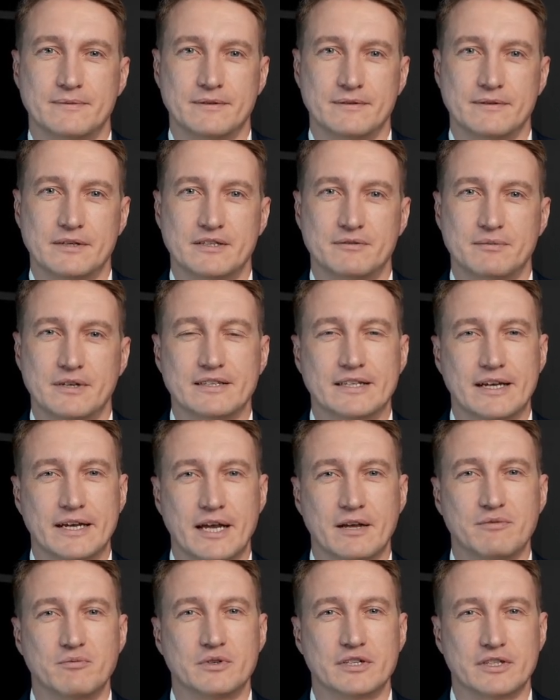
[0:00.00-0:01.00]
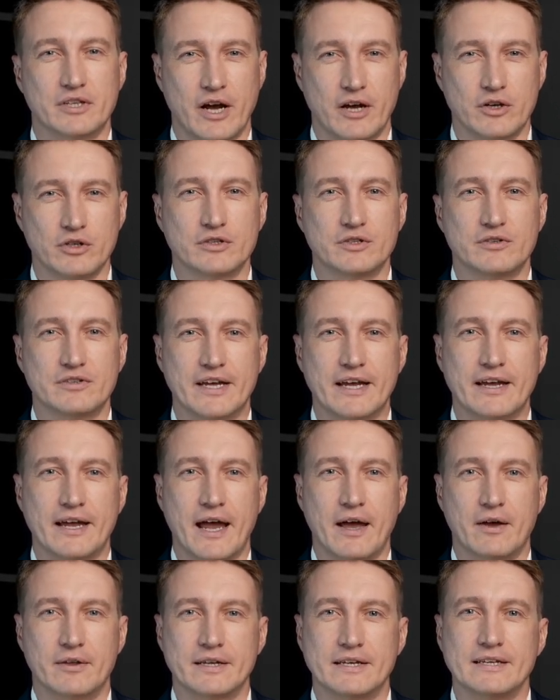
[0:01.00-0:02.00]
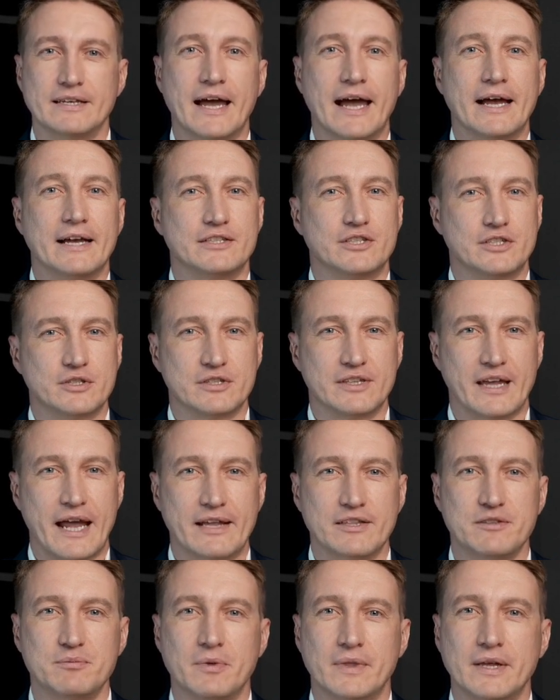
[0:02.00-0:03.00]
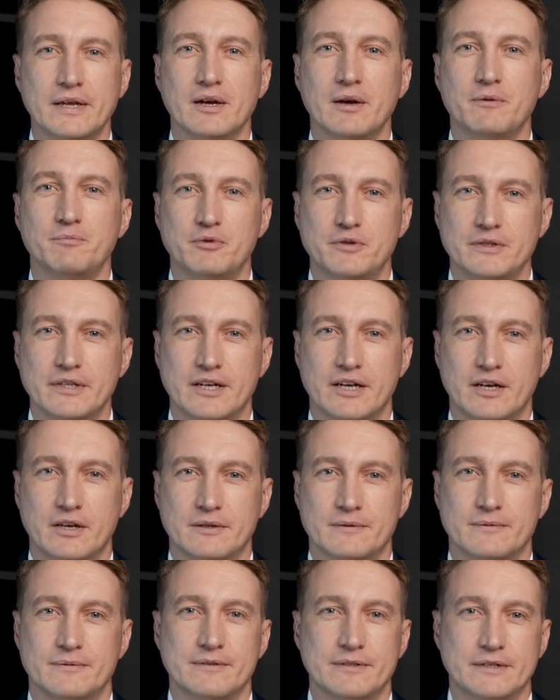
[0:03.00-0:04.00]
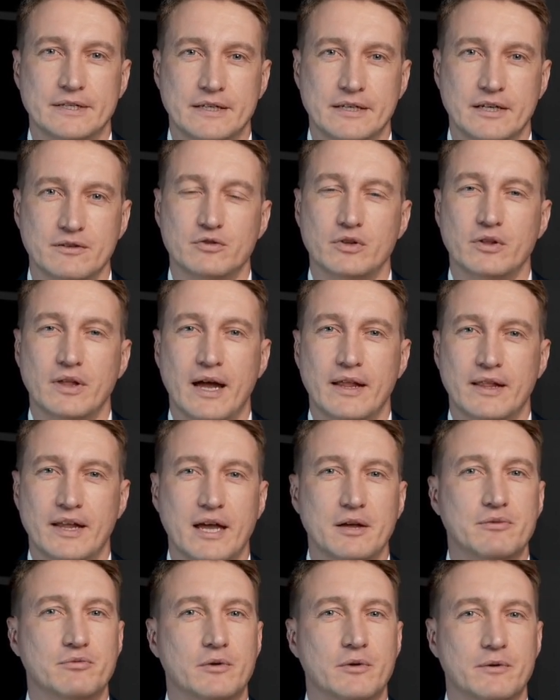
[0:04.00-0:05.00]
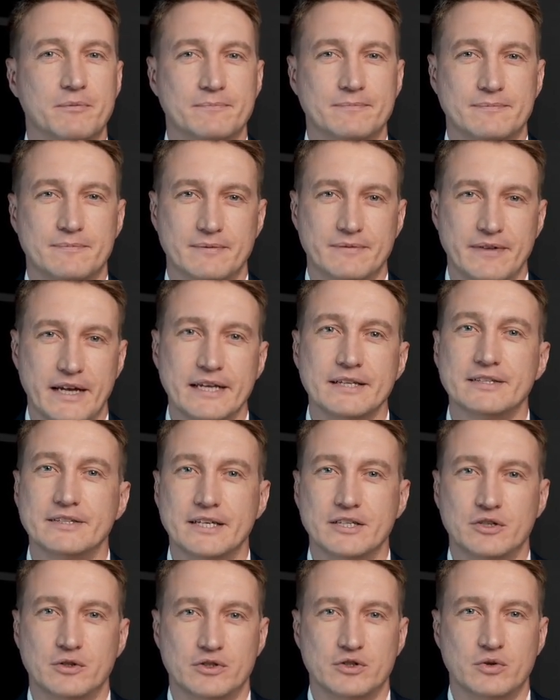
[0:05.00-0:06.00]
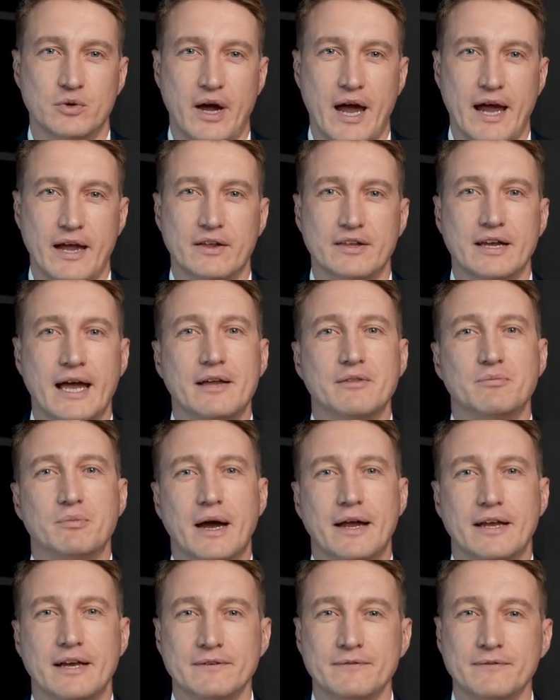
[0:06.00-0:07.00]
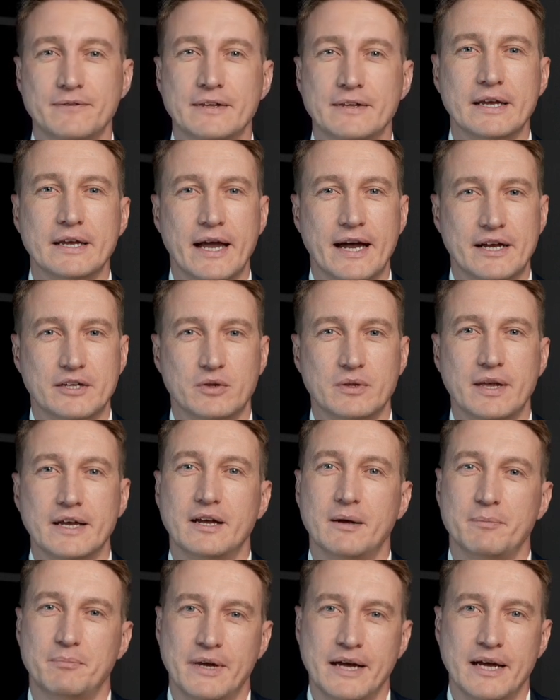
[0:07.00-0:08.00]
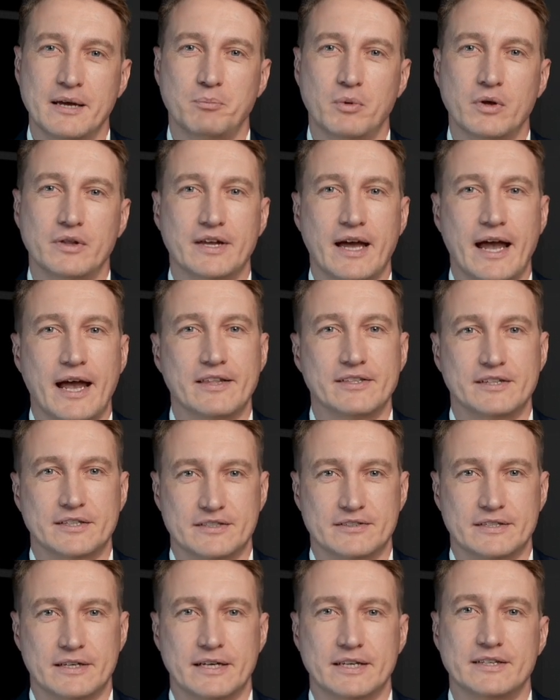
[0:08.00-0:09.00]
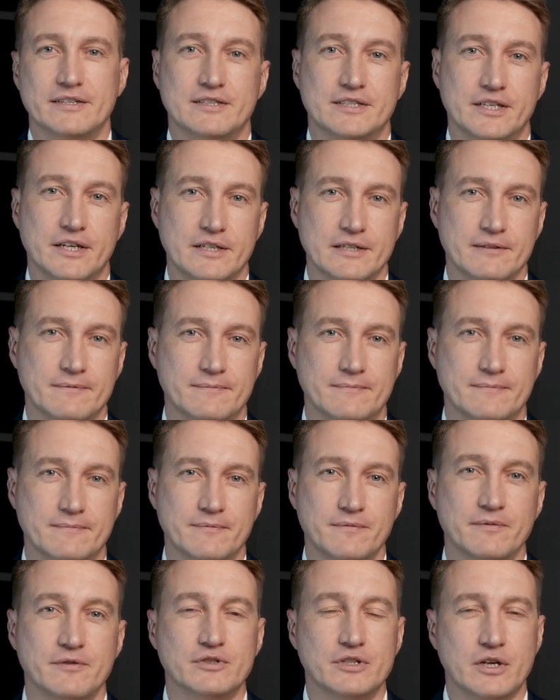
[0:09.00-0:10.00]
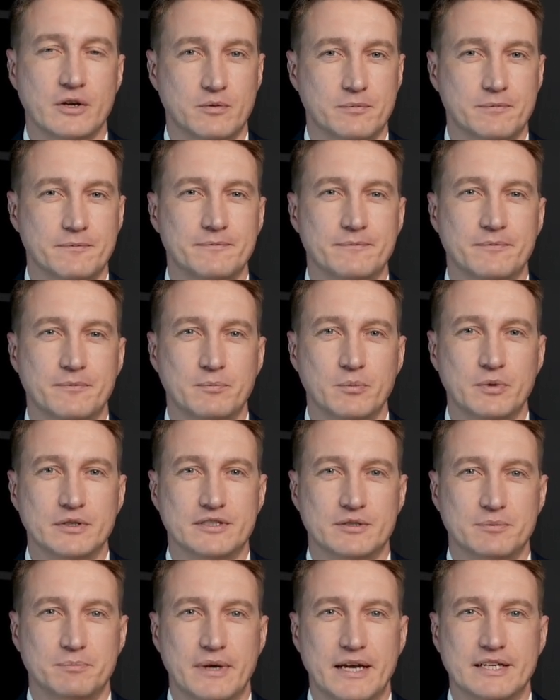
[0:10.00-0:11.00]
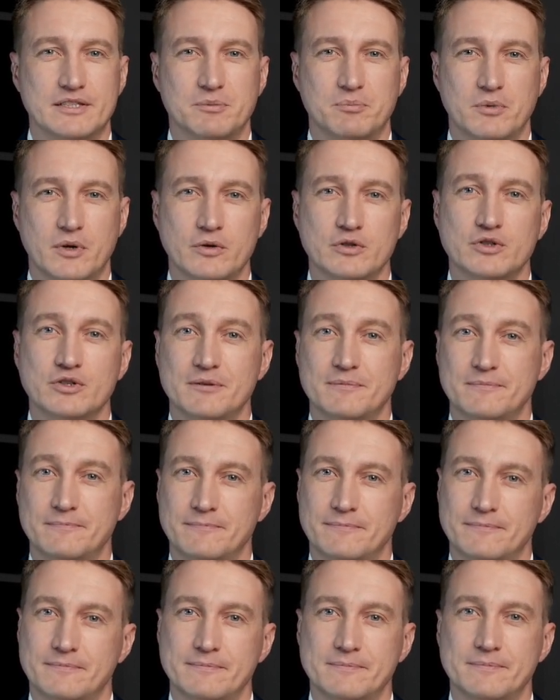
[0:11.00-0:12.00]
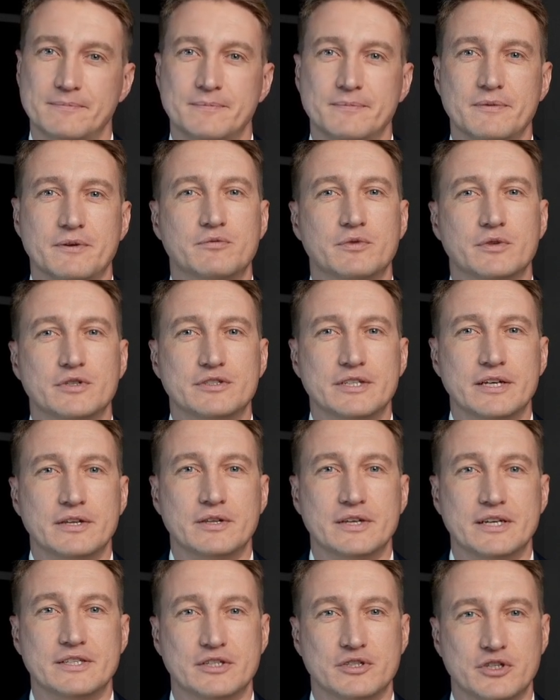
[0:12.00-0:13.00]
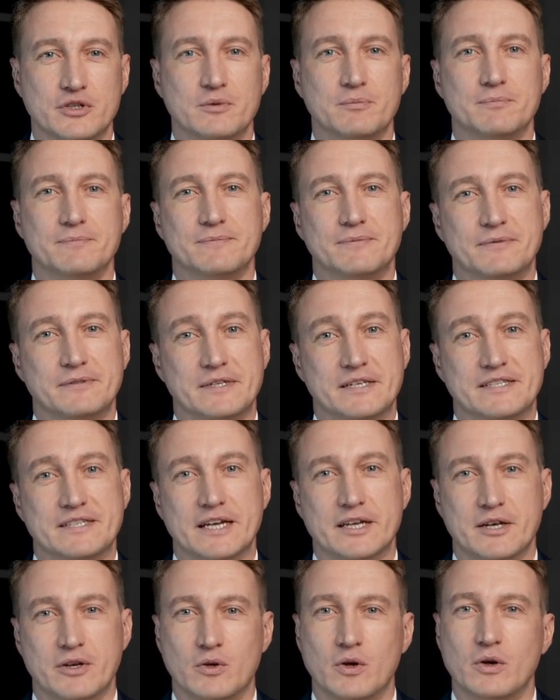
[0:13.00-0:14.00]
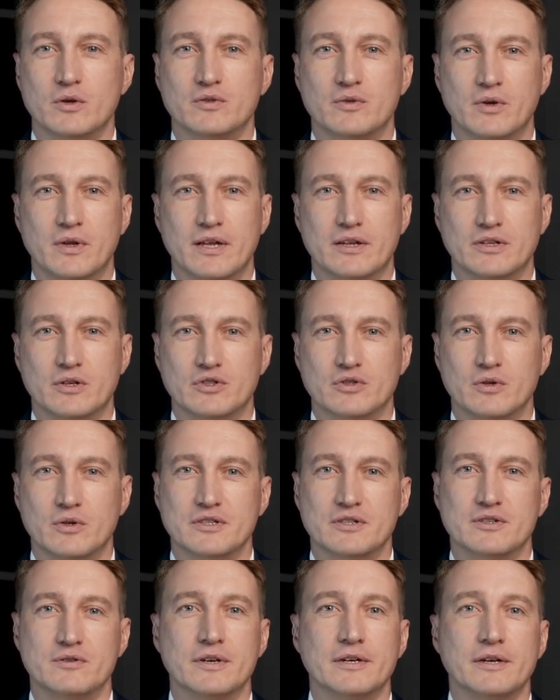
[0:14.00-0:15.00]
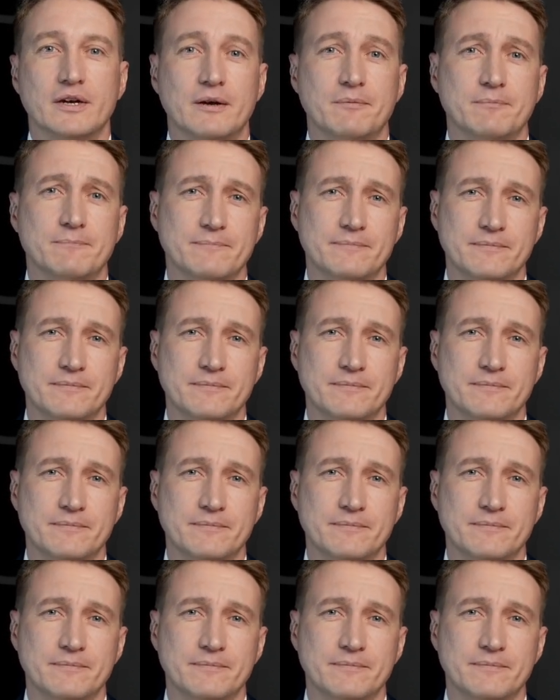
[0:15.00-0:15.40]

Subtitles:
This means that every dollar you take out is added to your taxable income for the year. If you're not careful, that can send you into a higher tax bracket, and you'll end up paying more taxes than necessary. So, what's the best approach? The first thing you need to do is take a close look at your sources of income.